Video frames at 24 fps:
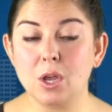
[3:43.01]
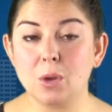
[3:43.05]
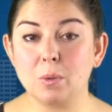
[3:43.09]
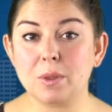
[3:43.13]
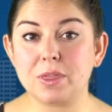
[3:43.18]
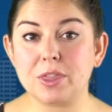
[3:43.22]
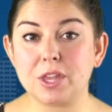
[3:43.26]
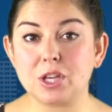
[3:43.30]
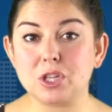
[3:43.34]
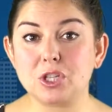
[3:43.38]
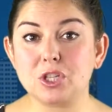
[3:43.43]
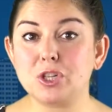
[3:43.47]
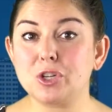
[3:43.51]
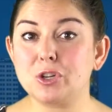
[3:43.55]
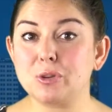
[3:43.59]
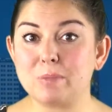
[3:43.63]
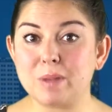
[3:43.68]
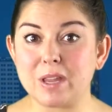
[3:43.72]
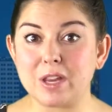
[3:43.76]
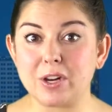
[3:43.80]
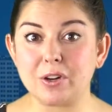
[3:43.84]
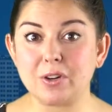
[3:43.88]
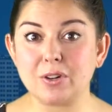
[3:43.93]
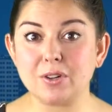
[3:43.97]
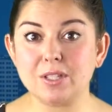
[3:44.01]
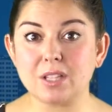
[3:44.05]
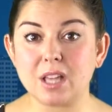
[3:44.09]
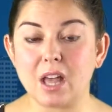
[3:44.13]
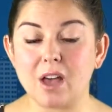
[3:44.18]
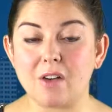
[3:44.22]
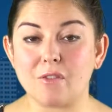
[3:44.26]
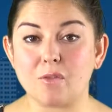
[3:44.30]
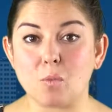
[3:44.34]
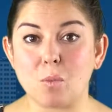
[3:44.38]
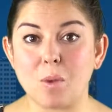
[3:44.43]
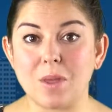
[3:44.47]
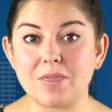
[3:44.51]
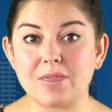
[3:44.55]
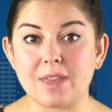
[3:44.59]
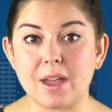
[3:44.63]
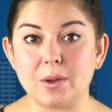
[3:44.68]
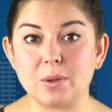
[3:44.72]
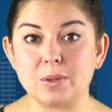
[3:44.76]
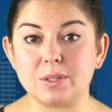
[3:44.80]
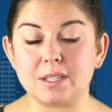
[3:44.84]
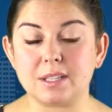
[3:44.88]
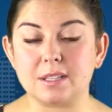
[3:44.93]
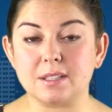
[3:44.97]
within two meters of
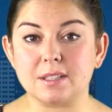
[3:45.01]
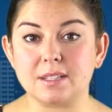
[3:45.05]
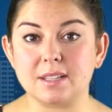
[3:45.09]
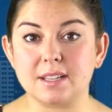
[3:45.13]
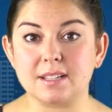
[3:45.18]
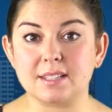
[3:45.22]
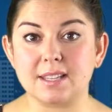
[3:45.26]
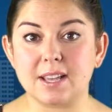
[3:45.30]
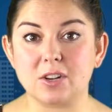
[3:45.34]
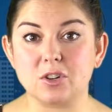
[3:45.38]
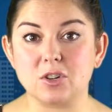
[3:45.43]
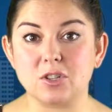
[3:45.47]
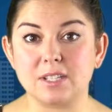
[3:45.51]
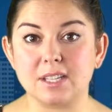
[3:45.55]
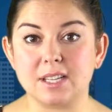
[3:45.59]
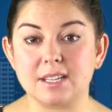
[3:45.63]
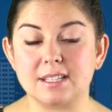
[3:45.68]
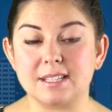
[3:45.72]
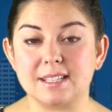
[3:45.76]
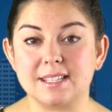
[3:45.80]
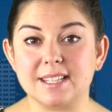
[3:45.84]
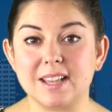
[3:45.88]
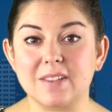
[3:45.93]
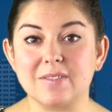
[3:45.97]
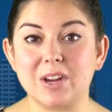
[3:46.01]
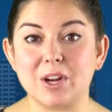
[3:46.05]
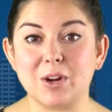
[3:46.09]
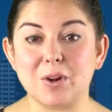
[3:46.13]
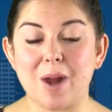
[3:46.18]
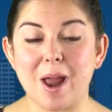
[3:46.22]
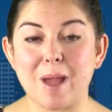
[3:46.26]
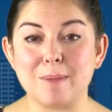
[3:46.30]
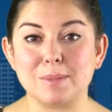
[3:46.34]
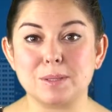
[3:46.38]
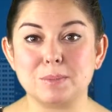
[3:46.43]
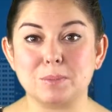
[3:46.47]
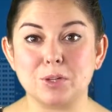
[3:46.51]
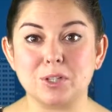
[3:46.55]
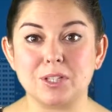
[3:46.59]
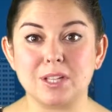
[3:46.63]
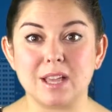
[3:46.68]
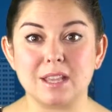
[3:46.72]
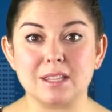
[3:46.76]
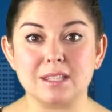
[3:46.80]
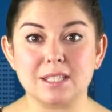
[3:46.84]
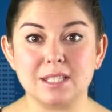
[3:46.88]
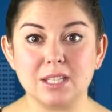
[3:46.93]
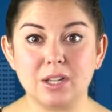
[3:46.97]
1,667 grams per
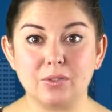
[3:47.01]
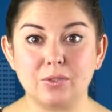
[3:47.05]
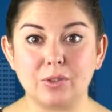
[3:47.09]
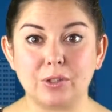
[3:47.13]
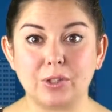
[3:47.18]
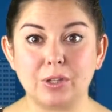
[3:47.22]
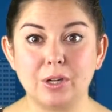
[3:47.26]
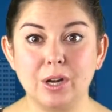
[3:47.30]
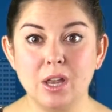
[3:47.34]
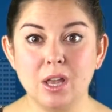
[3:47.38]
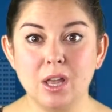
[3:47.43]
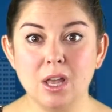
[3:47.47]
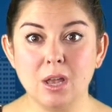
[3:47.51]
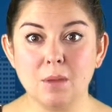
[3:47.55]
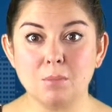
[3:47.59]
ton silver,